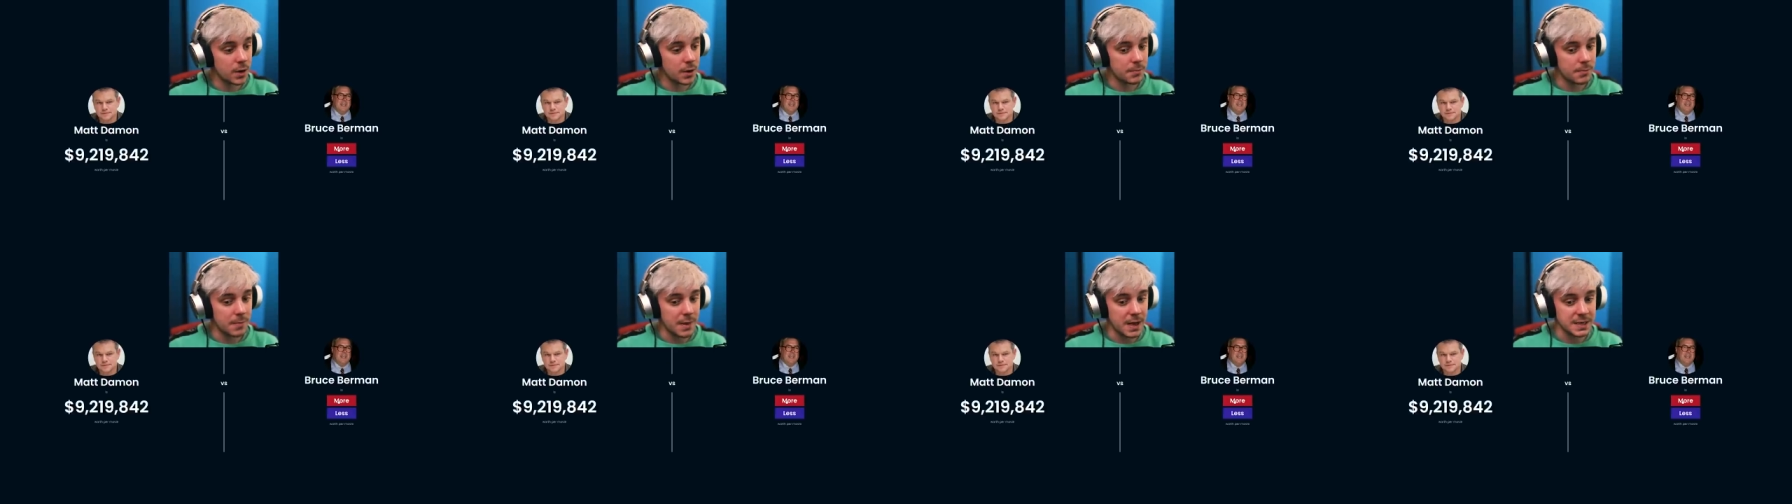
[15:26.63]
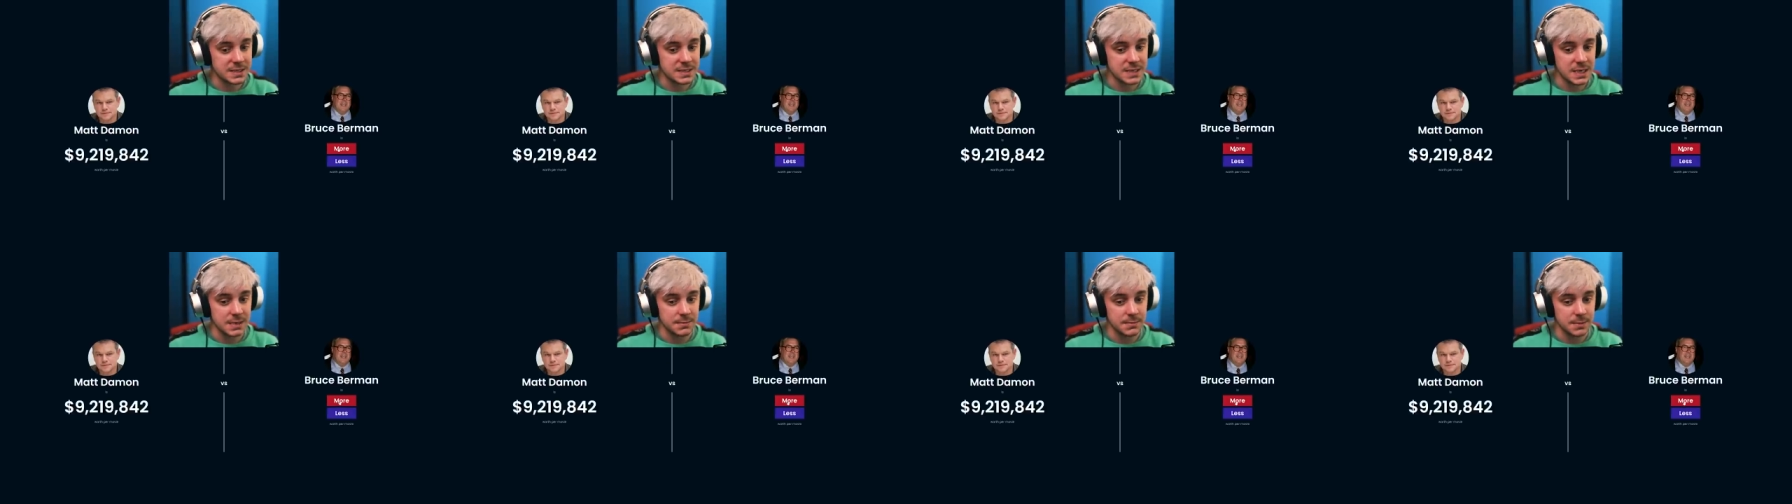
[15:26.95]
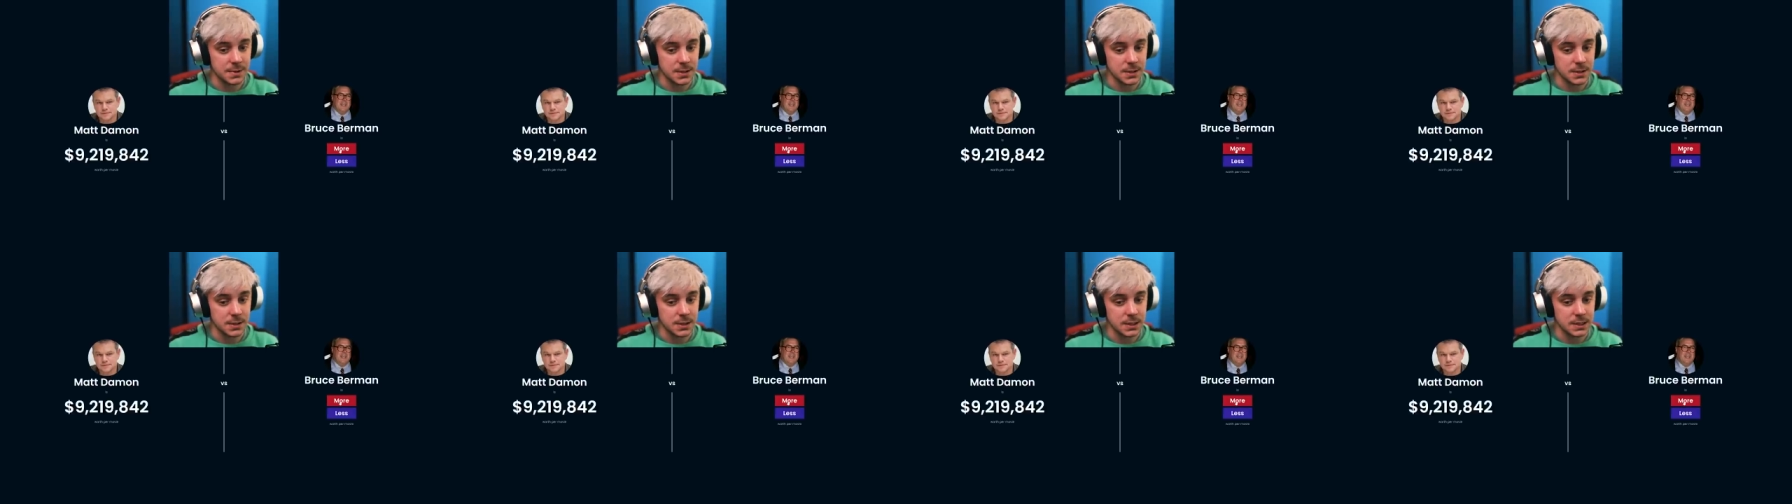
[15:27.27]
Matt
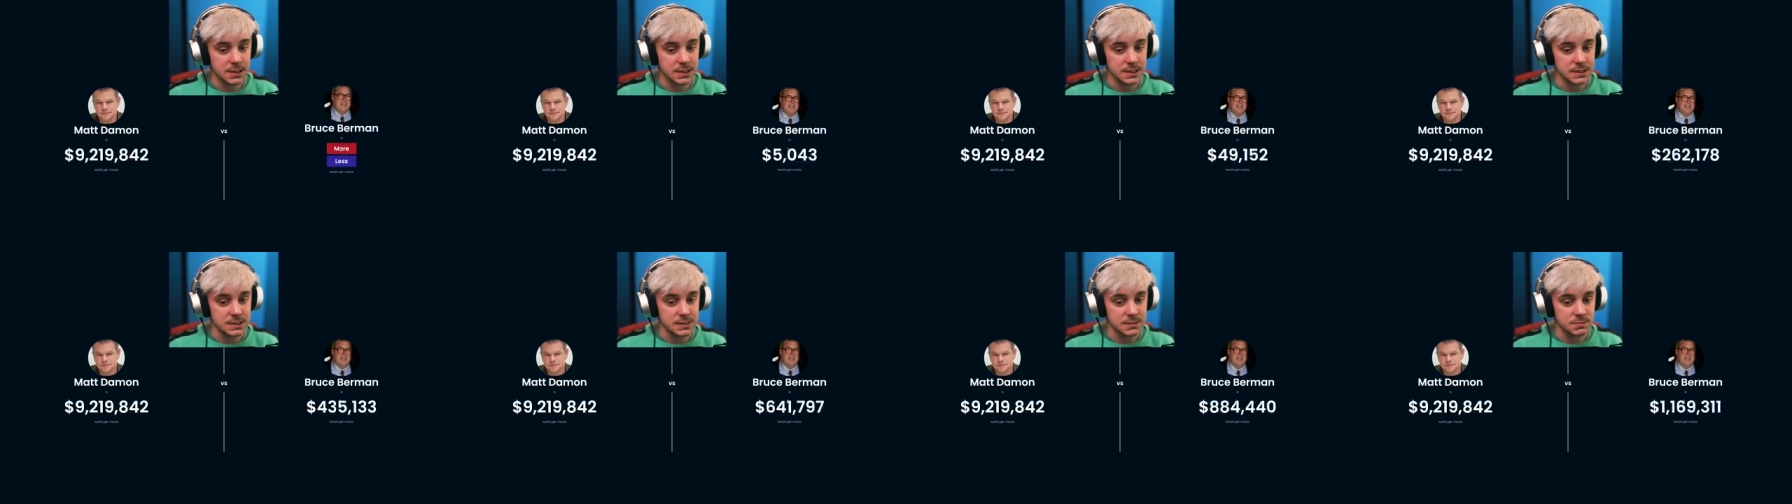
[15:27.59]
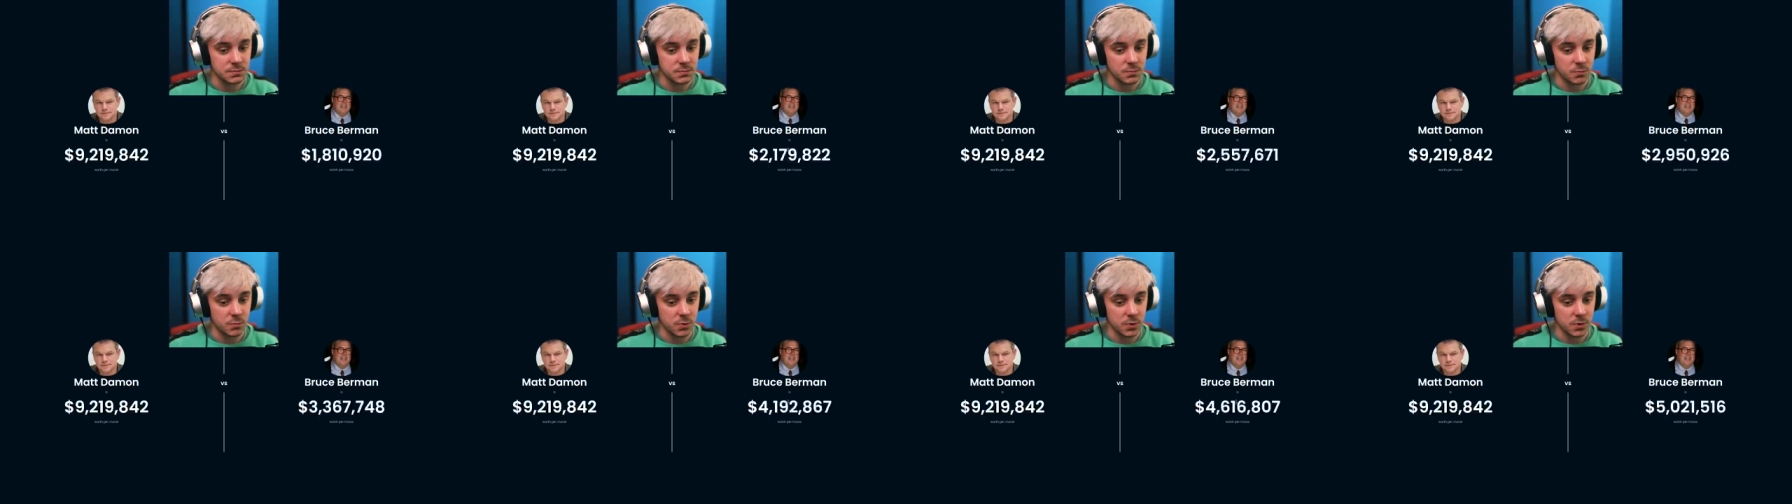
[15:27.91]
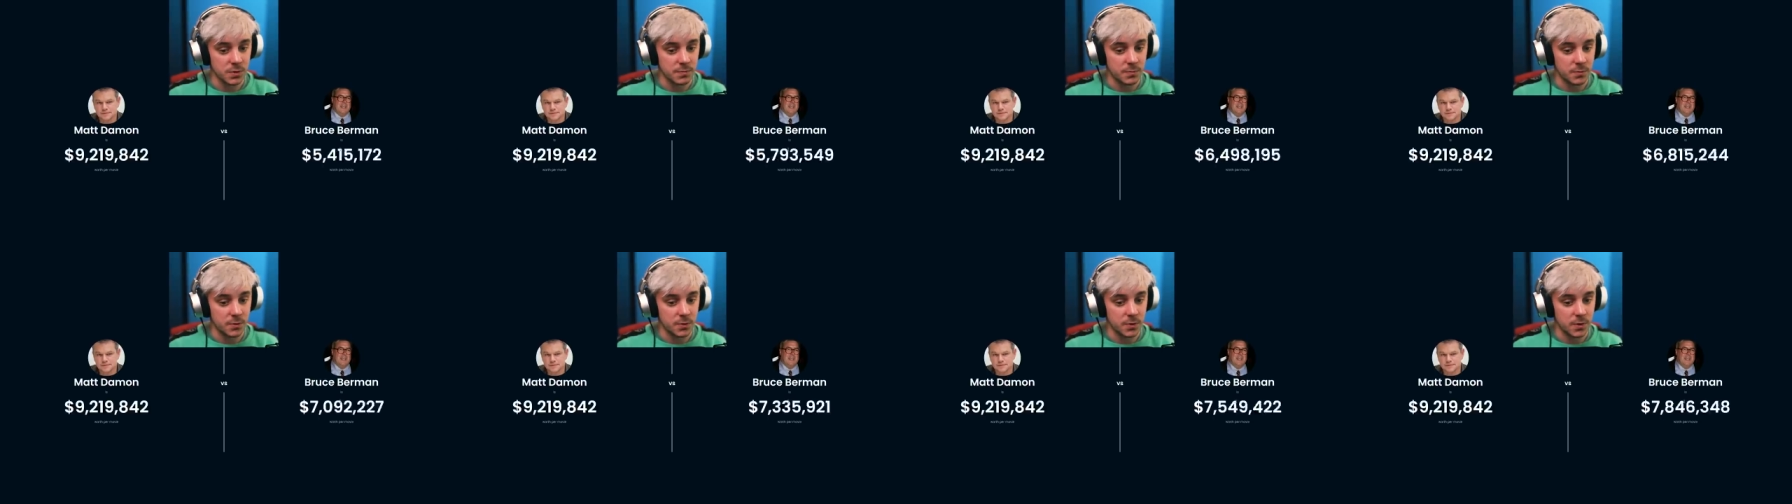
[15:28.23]
Damon is
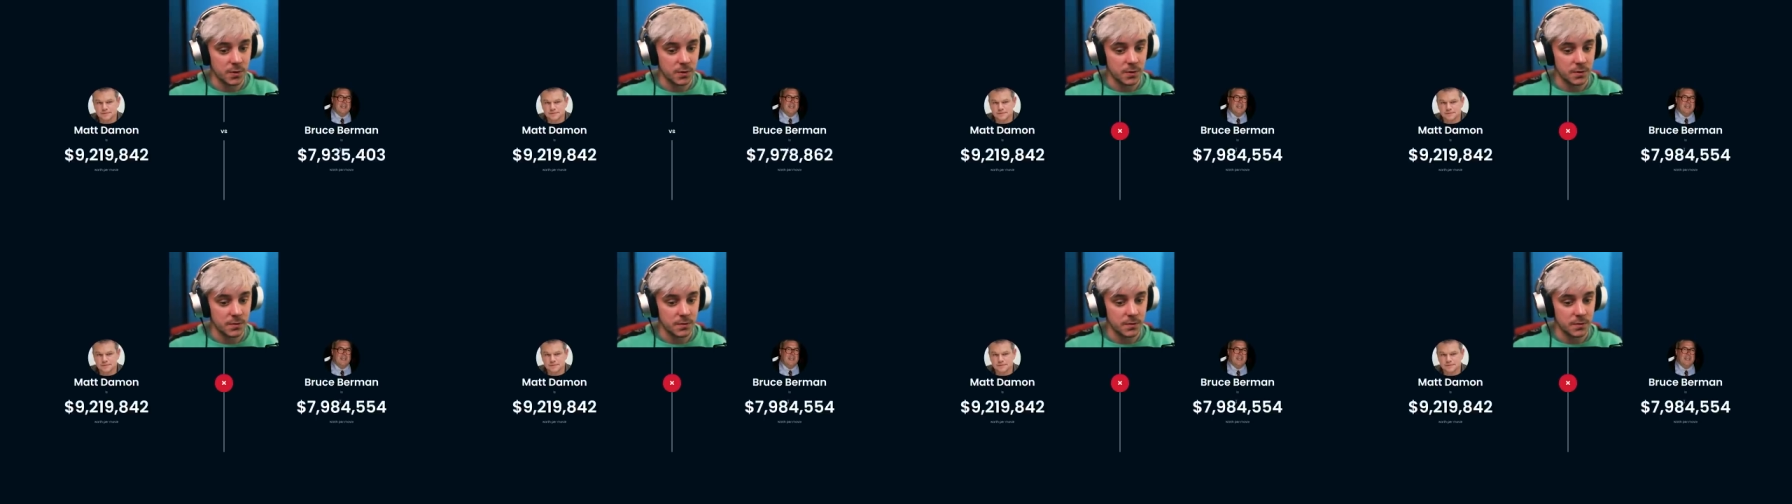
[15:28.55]
worth more.